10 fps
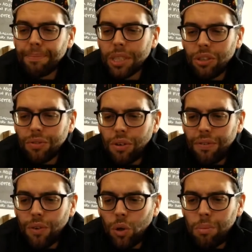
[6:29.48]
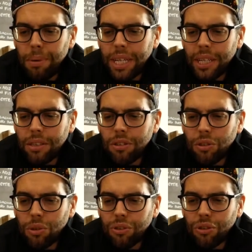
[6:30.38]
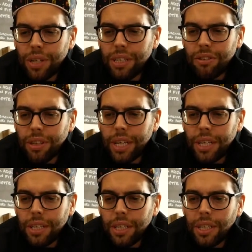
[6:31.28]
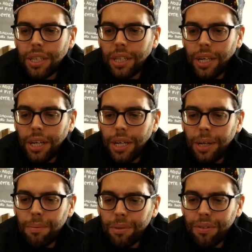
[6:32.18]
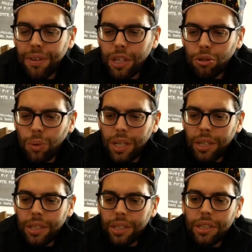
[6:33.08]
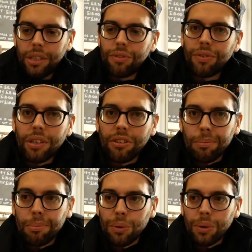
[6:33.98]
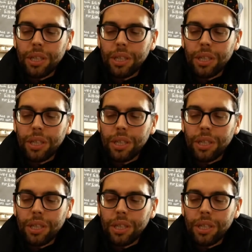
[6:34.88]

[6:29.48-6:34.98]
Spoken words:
You've got four main sort of screens there. The first one is very simple.